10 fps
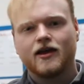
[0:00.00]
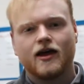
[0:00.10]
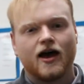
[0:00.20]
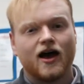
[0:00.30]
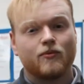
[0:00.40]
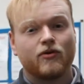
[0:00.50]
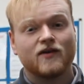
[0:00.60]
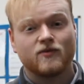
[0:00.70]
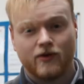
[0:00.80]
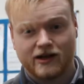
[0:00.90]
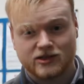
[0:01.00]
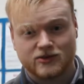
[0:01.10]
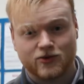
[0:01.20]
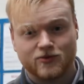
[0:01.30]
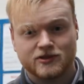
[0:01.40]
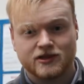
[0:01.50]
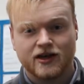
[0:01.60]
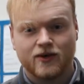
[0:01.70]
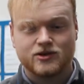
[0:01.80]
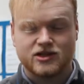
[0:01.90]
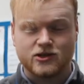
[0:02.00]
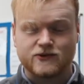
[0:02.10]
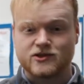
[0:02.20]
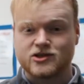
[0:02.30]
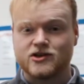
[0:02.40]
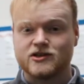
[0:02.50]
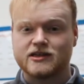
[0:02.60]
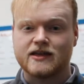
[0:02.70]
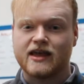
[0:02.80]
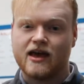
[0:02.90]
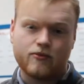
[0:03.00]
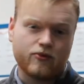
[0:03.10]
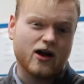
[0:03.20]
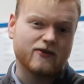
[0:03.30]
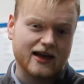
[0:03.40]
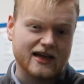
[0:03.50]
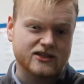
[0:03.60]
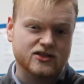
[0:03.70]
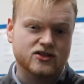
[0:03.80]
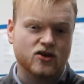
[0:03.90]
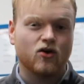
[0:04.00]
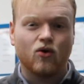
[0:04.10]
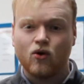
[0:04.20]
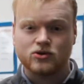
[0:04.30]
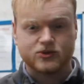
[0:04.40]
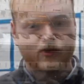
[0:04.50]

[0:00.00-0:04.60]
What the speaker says: private practice rooms, which are used for students in their private lessons or just